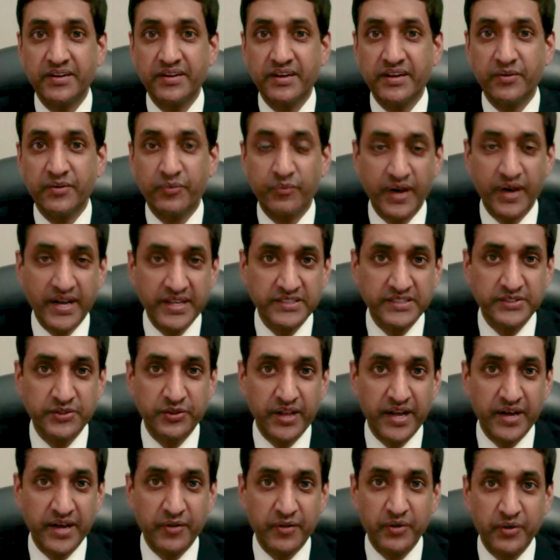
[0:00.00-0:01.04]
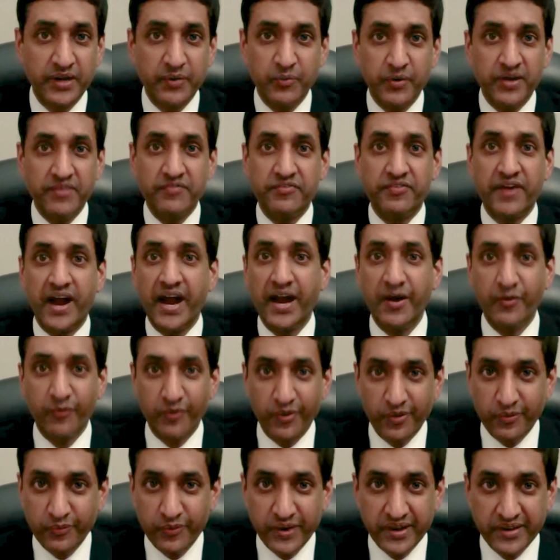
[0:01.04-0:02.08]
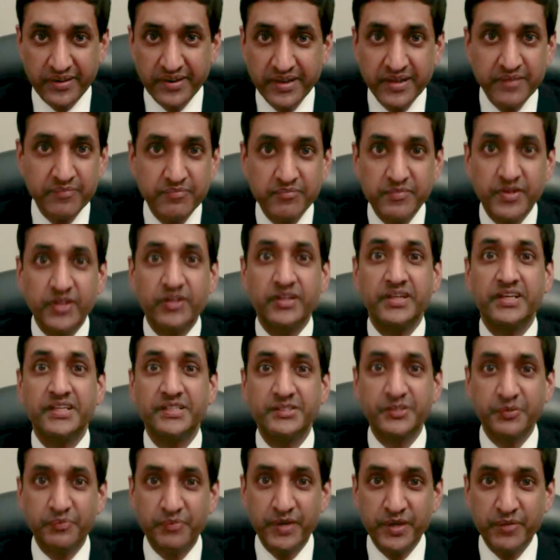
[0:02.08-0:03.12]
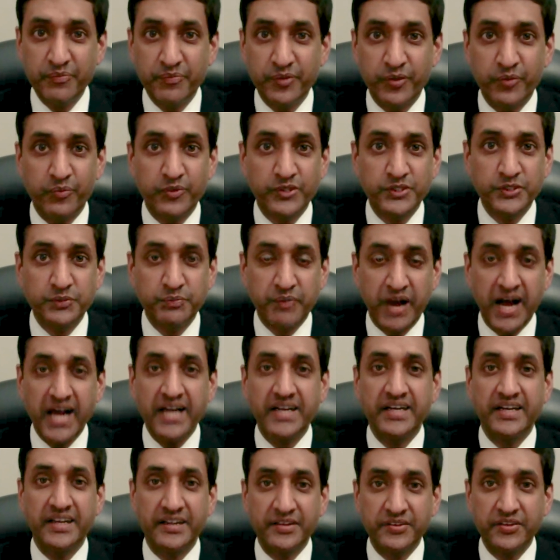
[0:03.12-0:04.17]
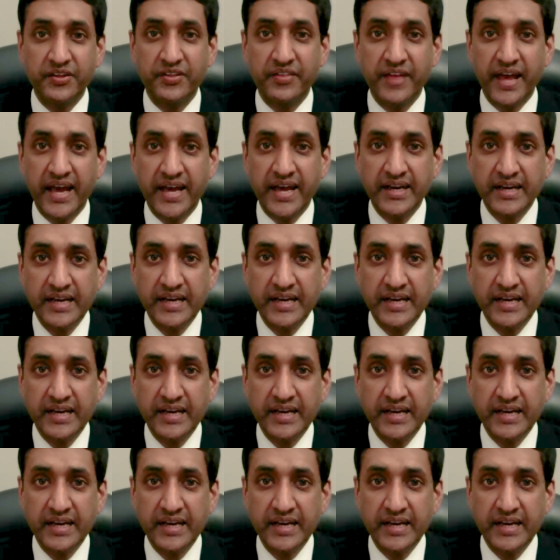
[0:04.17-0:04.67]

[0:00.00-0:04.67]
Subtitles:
racial equity went viral when millions of people responded to that.